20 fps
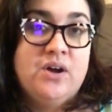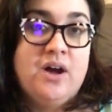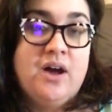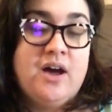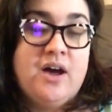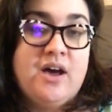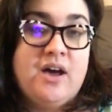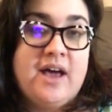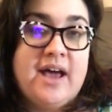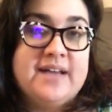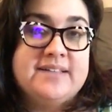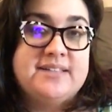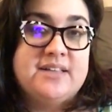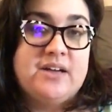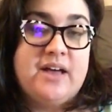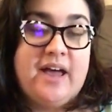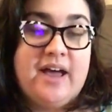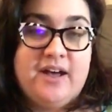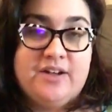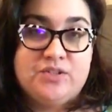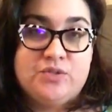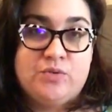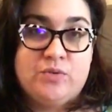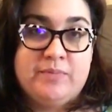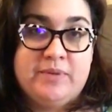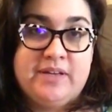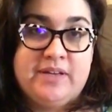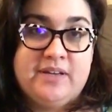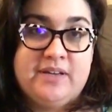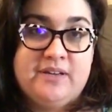as a
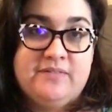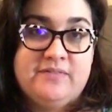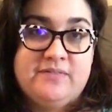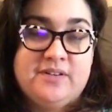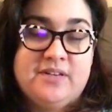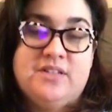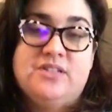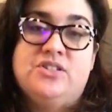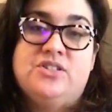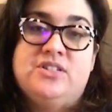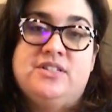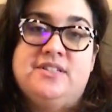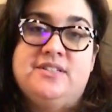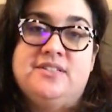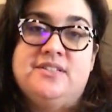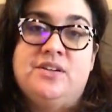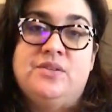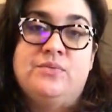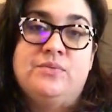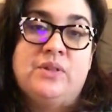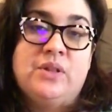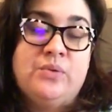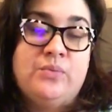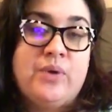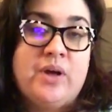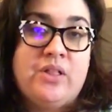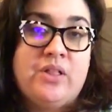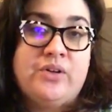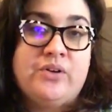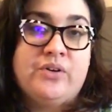housewarming gift, because she's done really
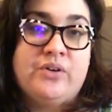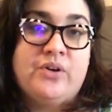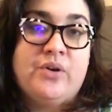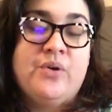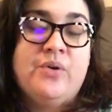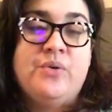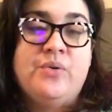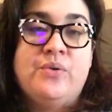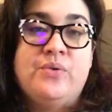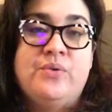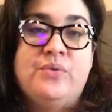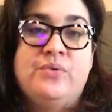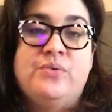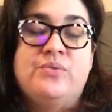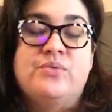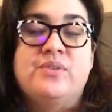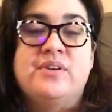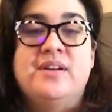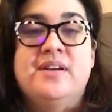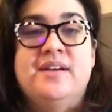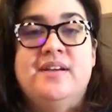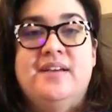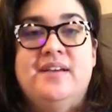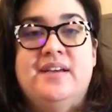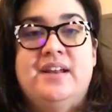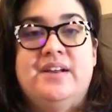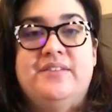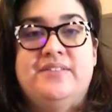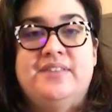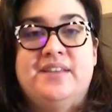well on her own,
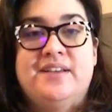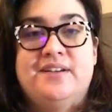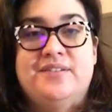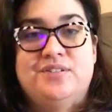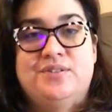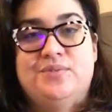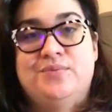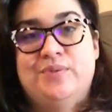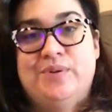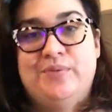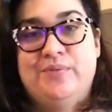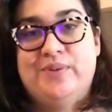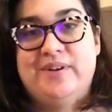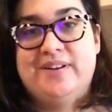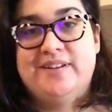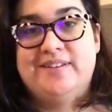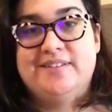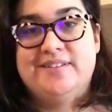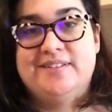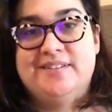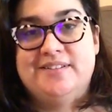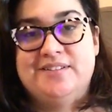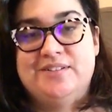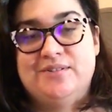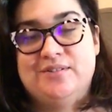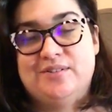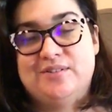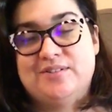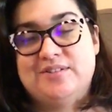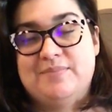everything else, and we wanted to do
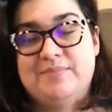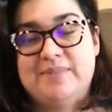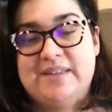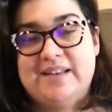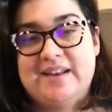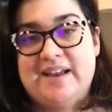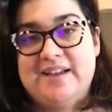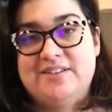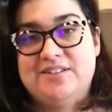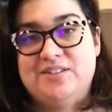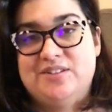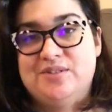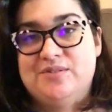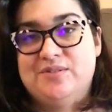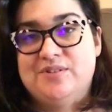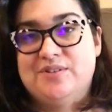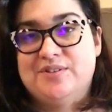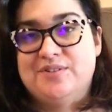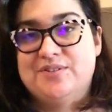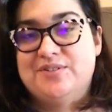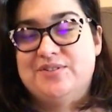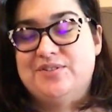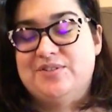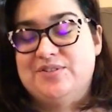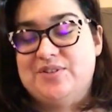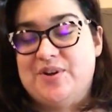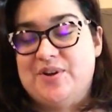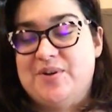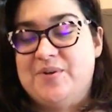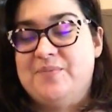a little something nice to her.
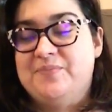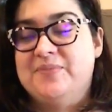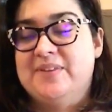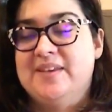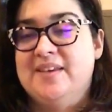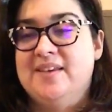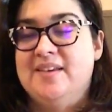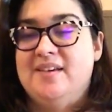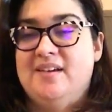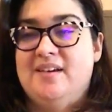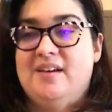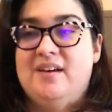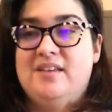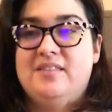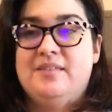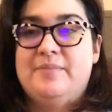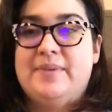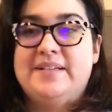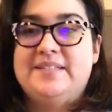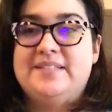So, and then my